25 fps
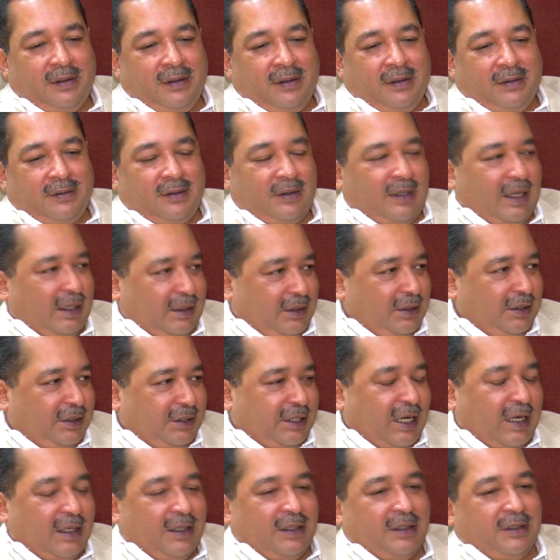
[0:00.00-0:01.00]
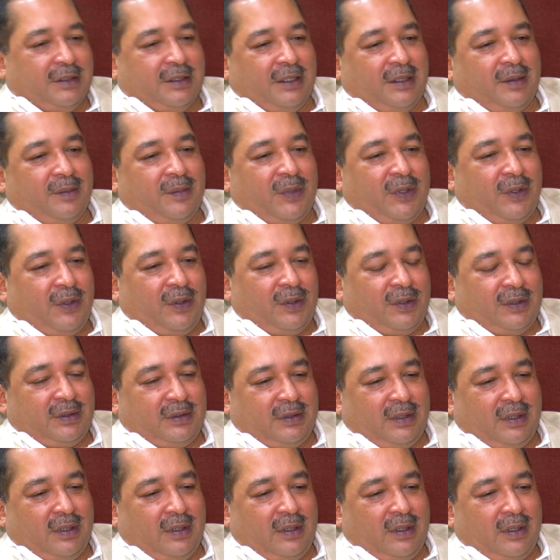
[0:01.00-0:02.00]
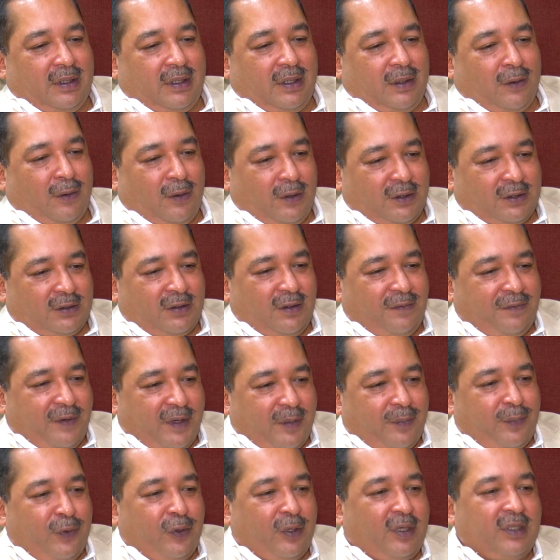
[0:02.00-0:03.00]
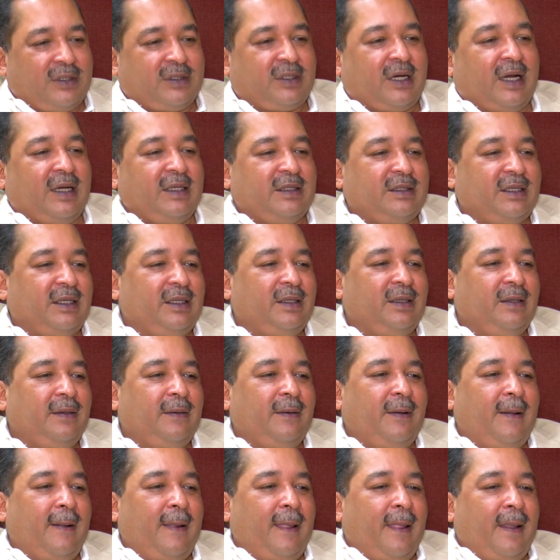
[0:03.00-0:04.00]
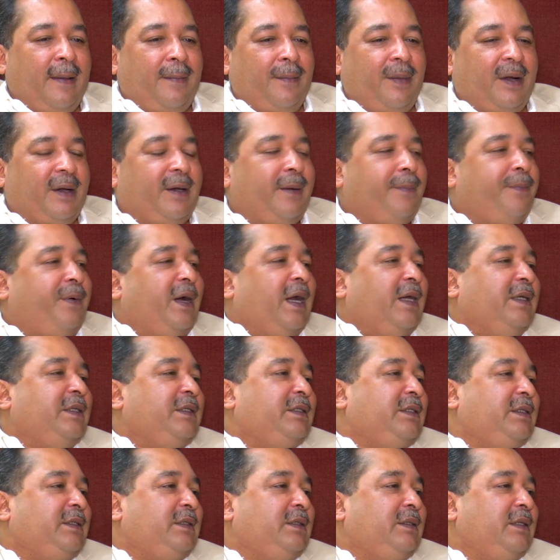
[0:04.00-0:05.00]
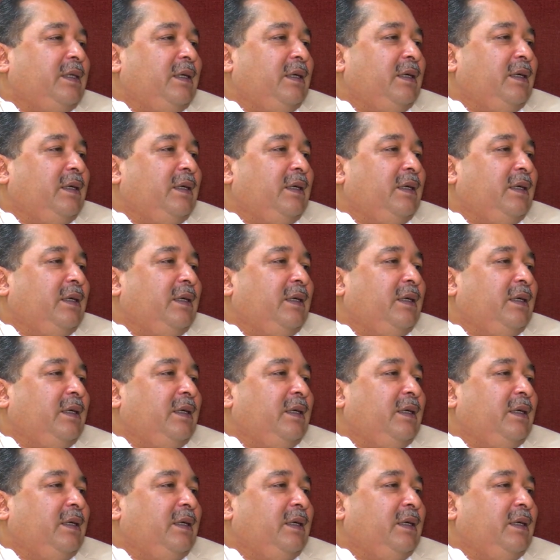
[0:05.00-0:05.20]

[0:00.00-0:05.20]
So that is challenging, because the cost of input is rising, but the price